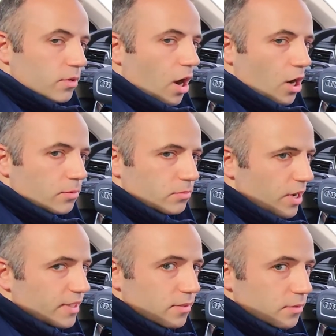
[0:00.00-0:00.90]

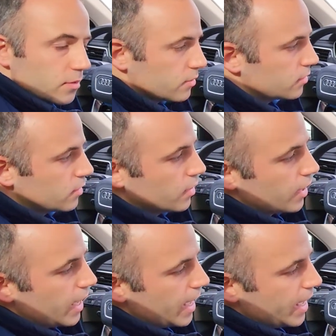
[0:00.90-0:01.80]
armrest,
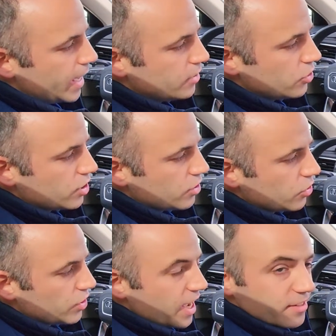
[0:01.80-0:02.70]
and you can
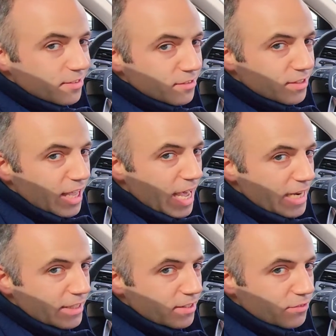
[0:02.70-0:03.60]
connect
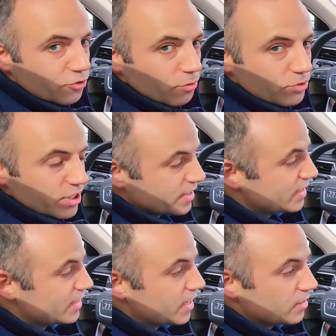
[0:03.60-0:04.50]
anything from just a
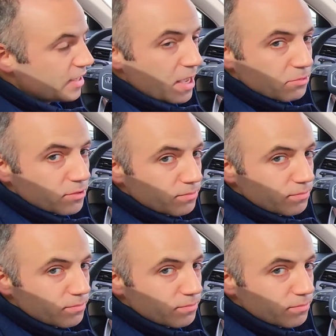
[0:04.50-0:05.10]
single cable.